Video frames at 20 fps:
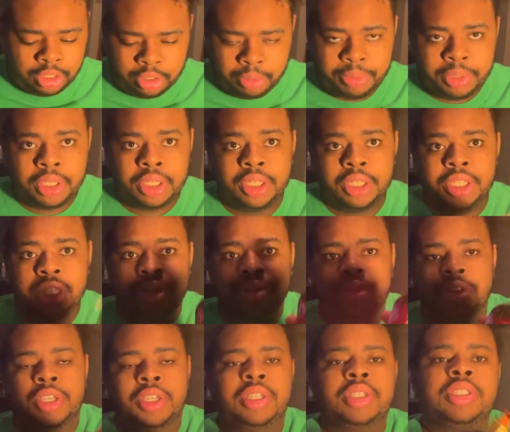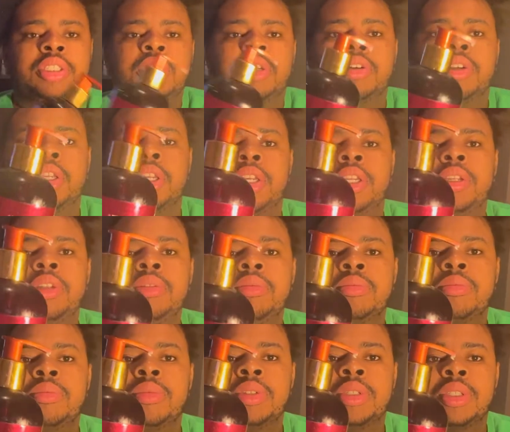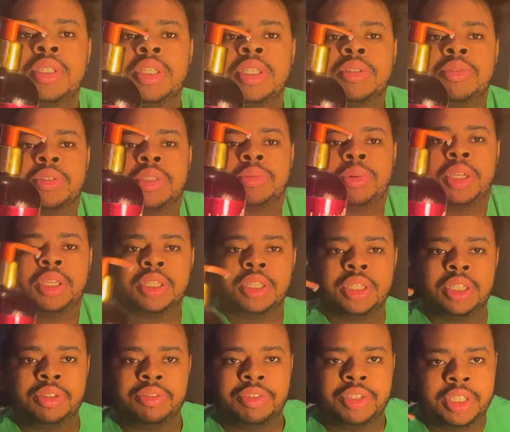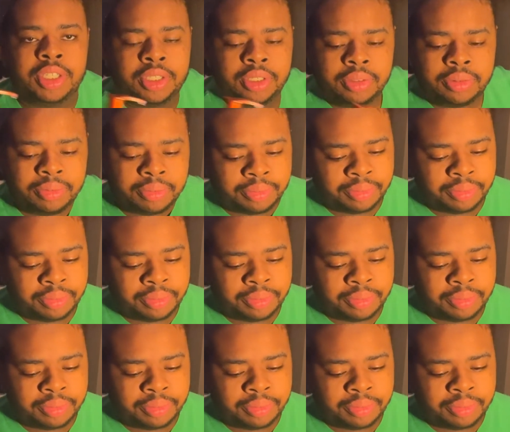bit of leave-in. So again, this was my leave-in.